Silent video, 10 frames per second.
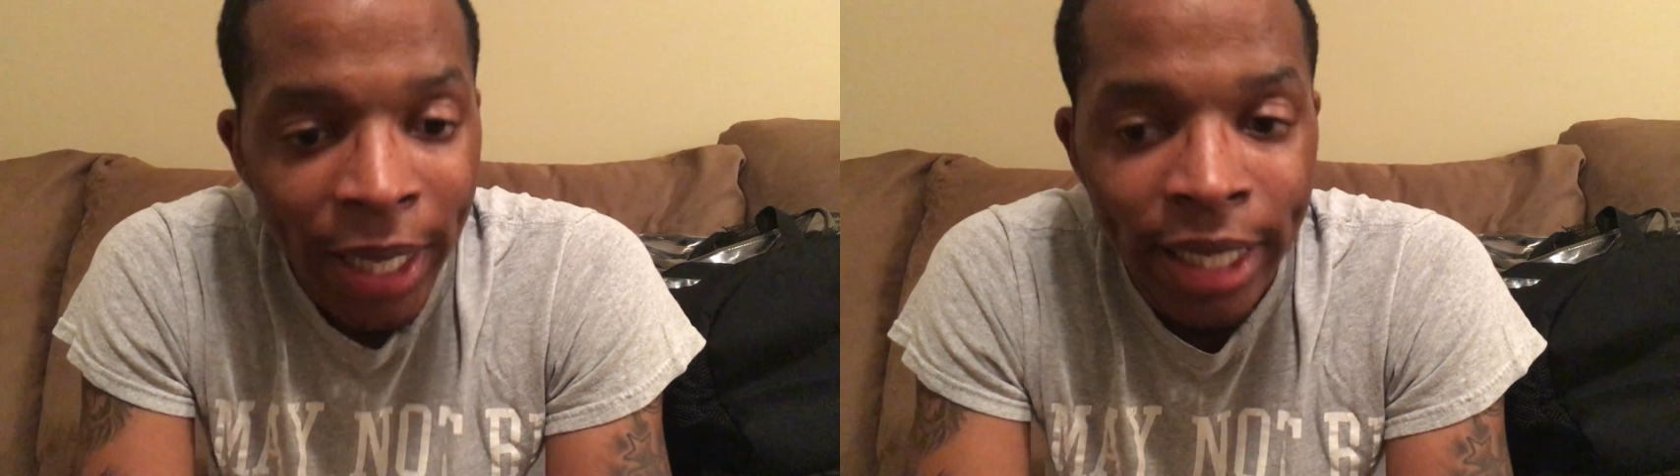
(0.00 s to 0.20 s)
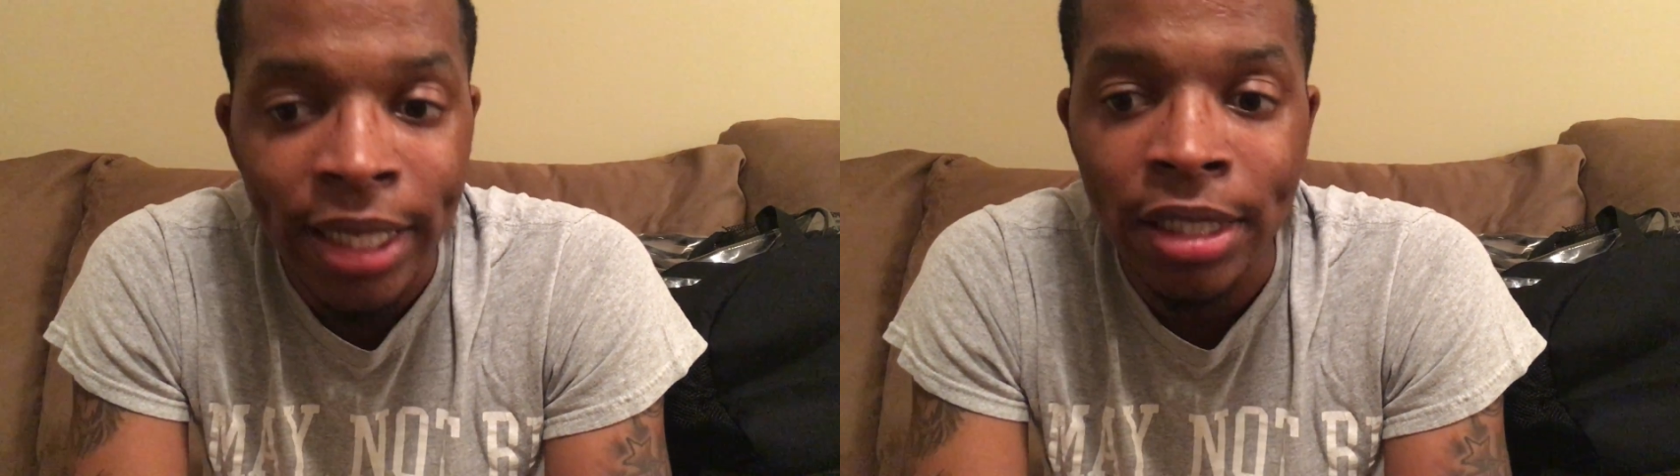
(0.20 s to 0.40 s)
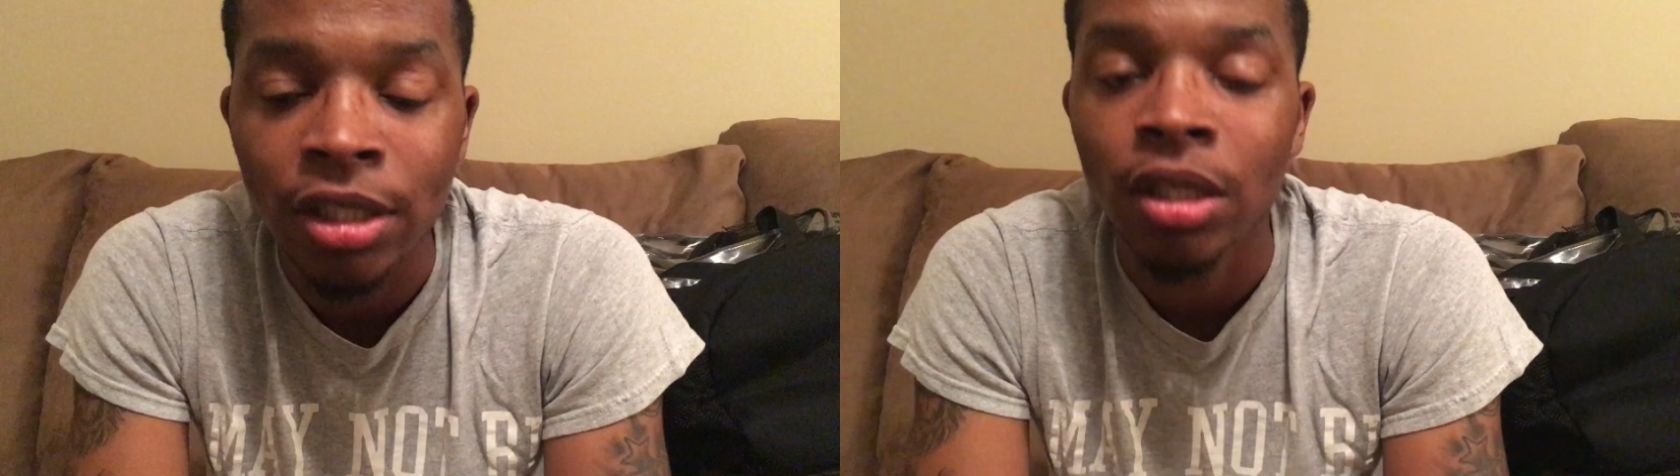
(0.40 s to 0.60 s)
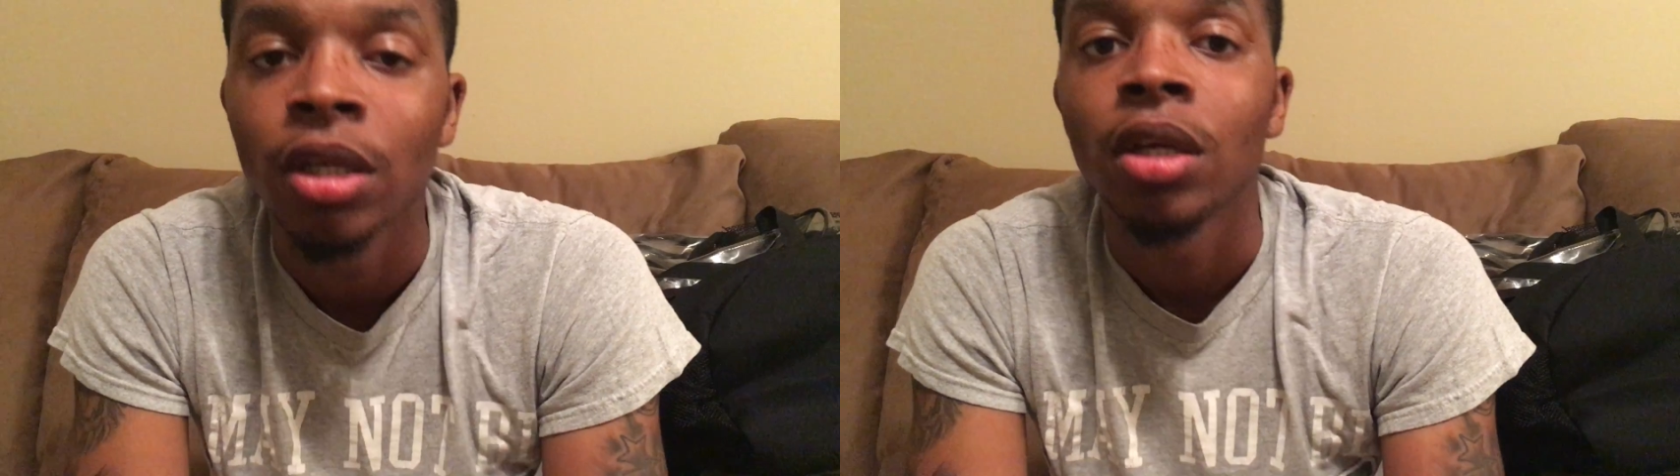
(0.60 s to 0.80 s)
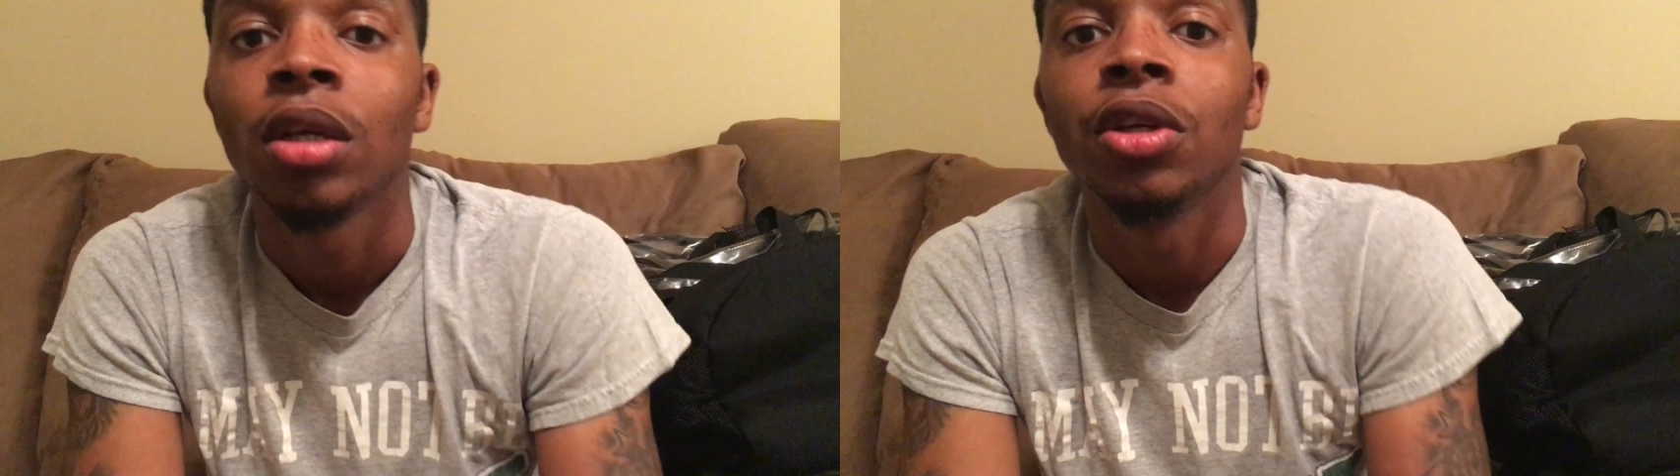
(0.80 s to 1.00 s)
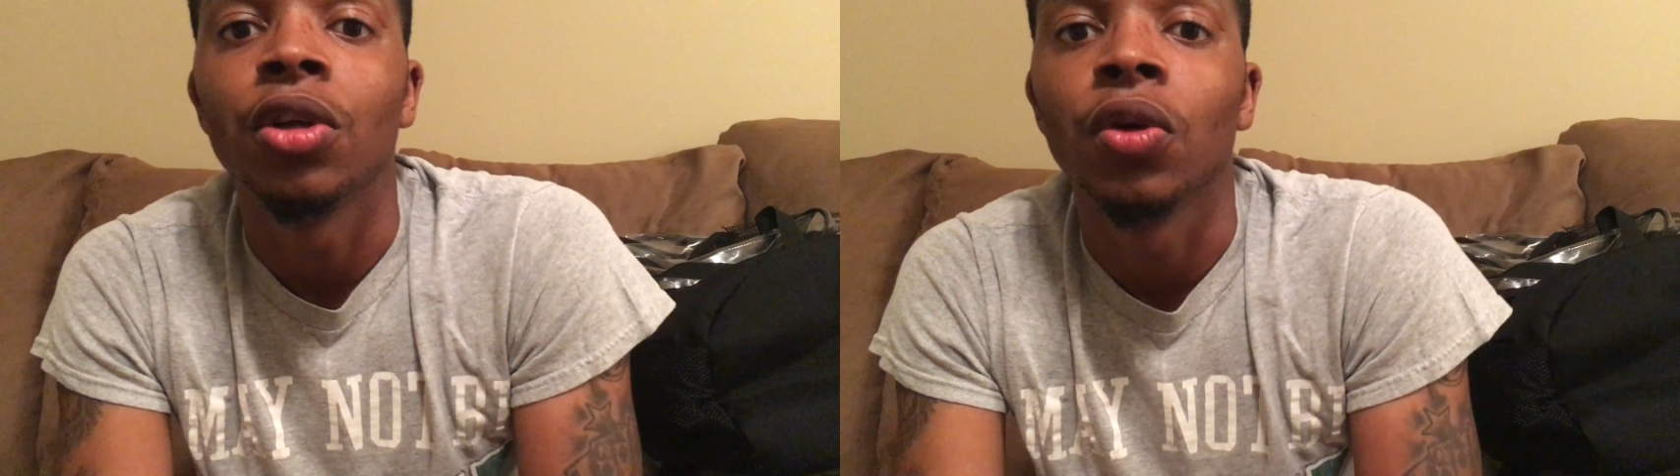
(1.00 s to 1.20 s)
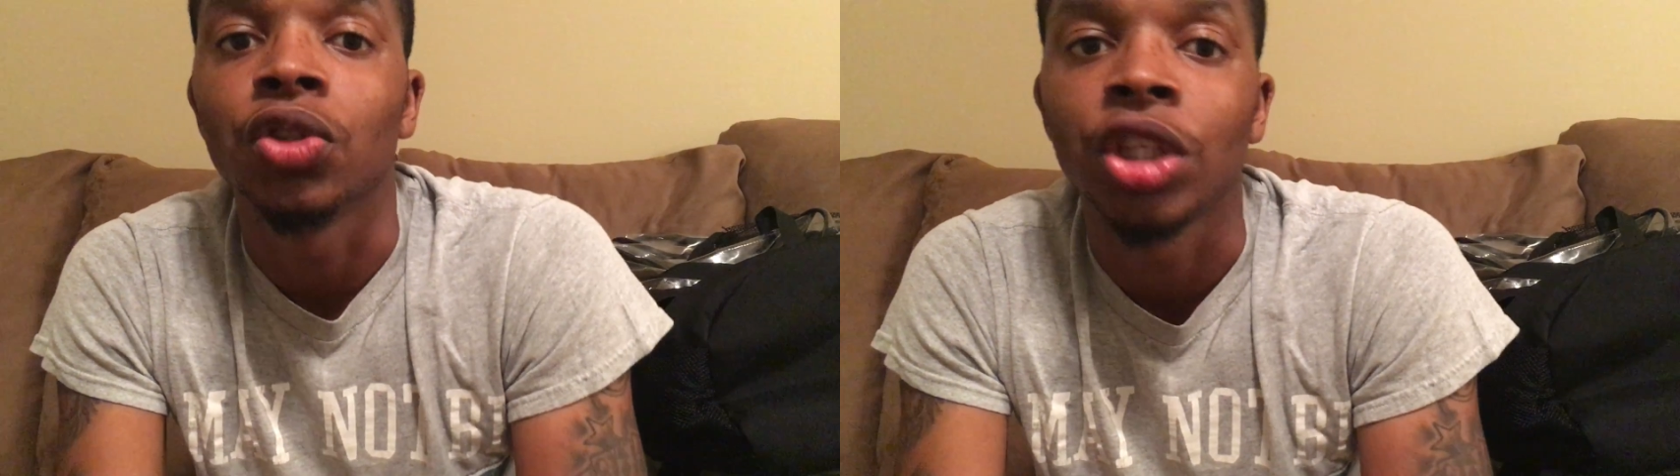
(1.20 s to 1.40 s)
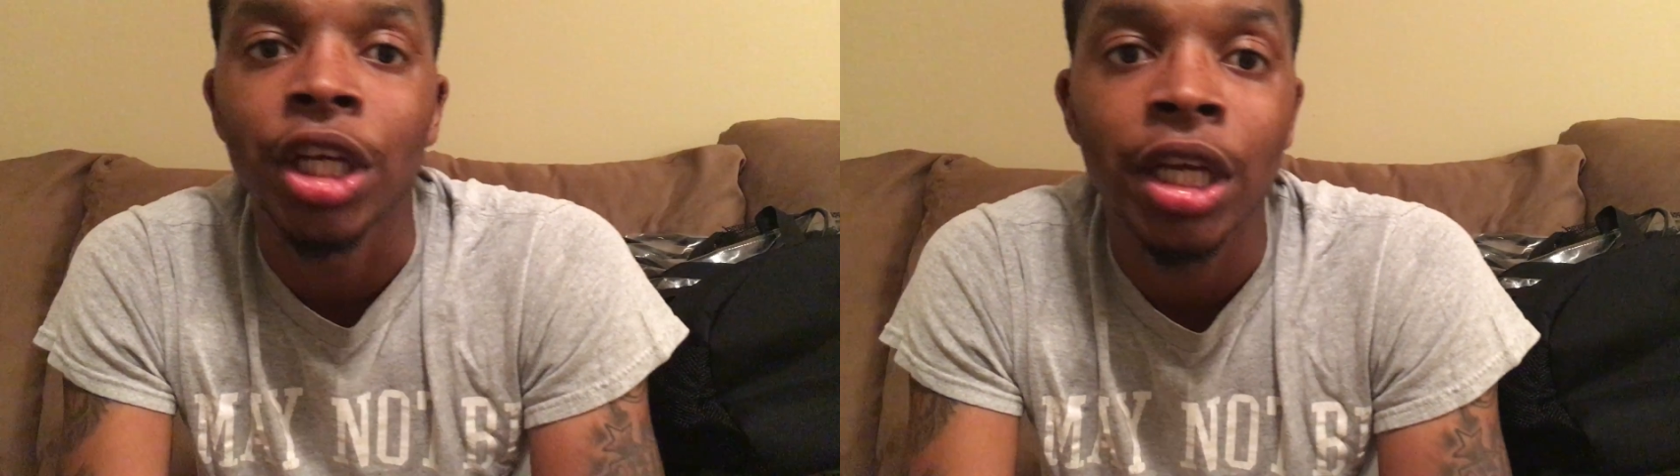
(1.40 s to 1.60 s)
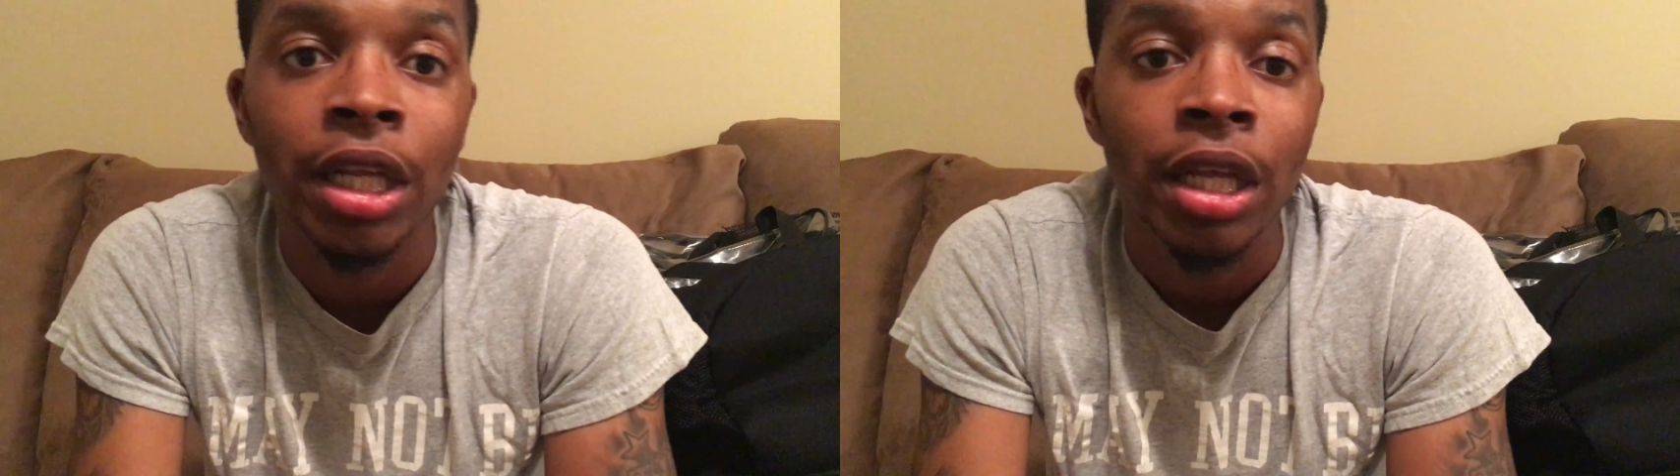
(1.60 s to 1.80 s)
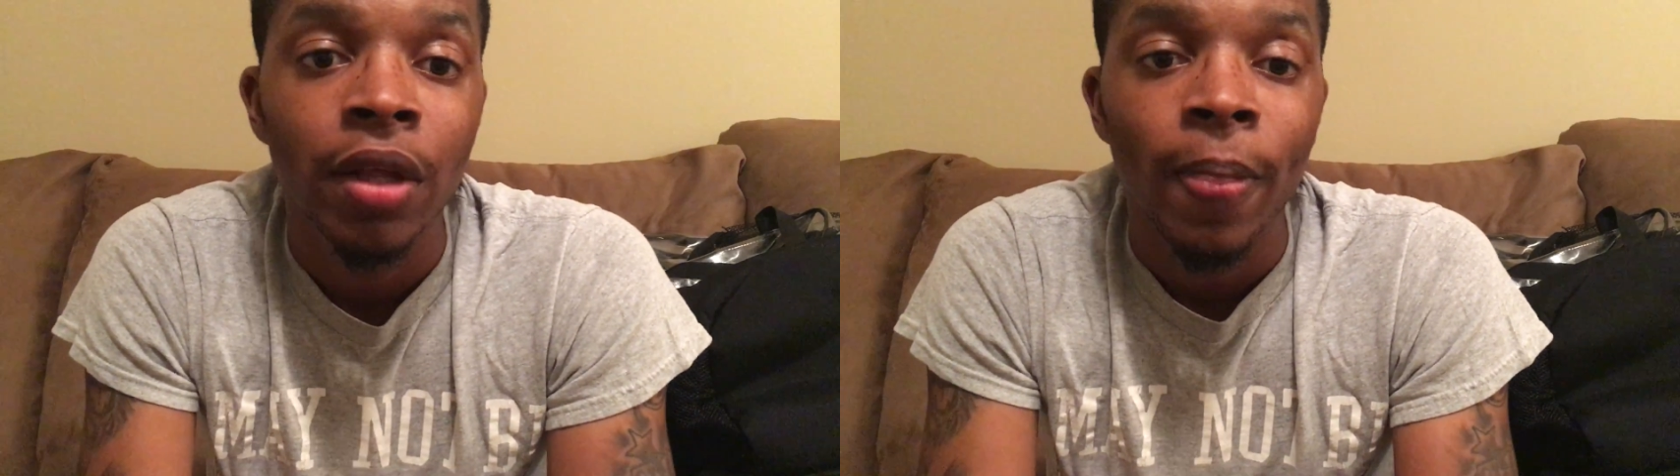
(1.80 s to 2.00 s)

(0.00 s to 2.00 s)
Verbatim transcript: page. You know what I'm saying?